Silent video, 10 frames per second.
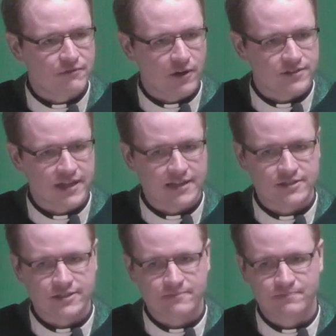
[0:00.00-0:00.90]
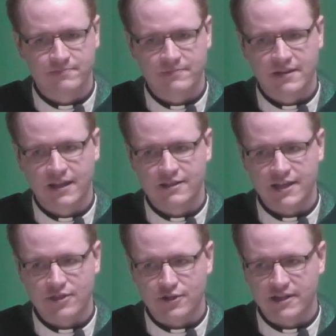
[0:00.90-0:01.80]
All Saints,
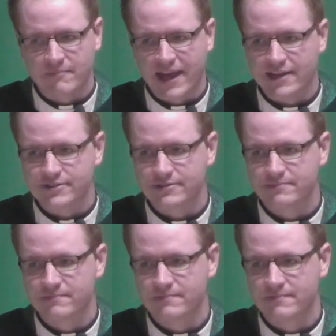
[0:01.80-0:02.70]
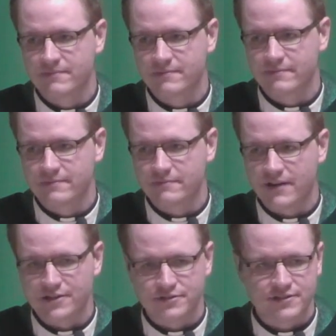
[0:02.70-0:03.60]
1030 Mass,
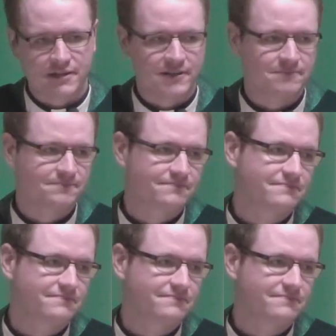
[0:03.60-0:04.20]
Father Steven.